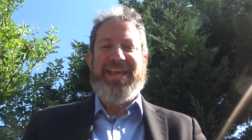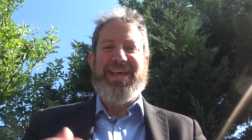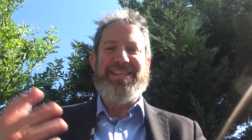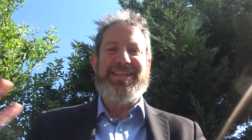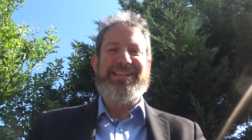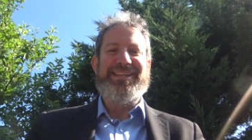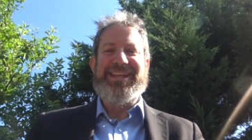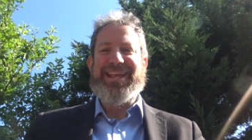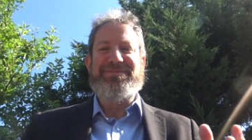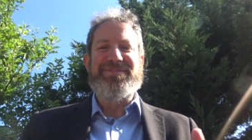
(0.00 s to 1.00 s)
And then
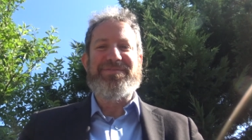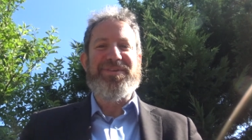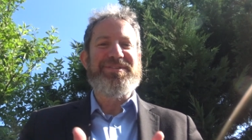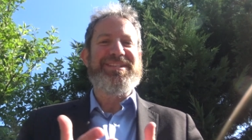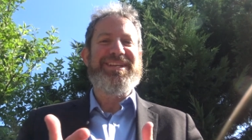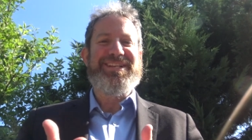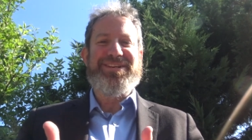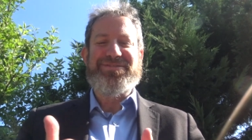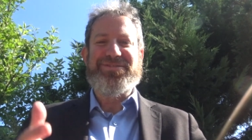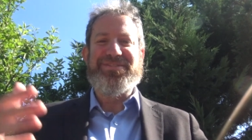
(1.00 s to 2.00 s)
after 13
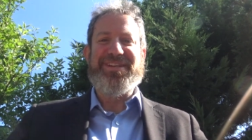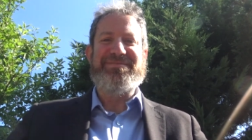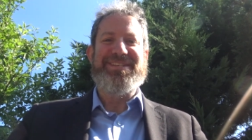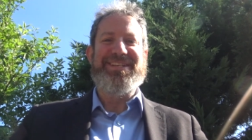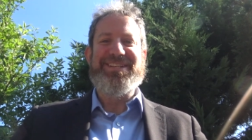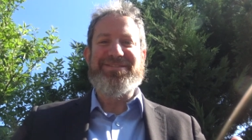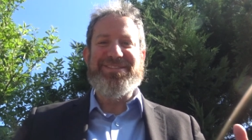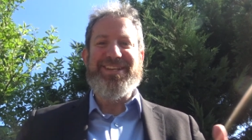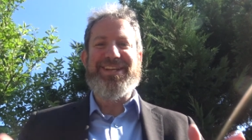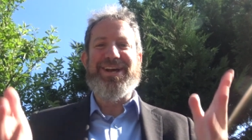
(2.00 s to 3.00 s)
years or 17
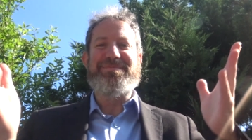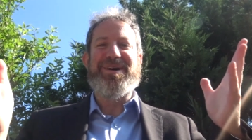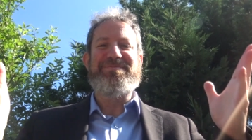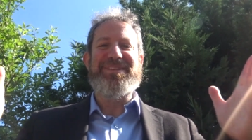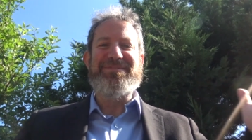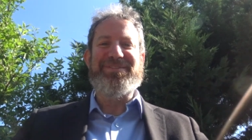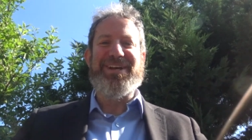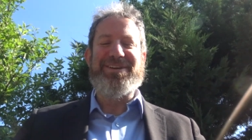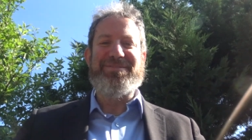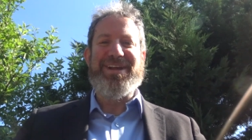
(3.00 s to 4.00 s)
years, they come up and they
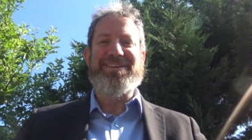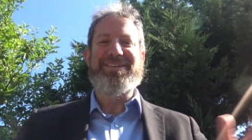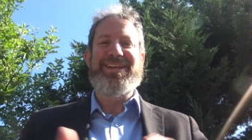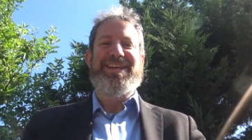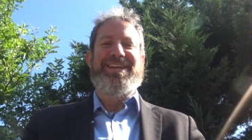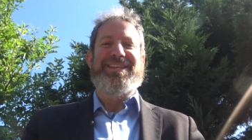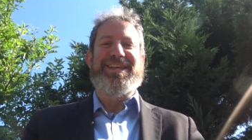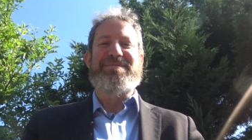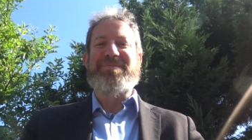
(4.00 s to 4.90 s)
fly around they get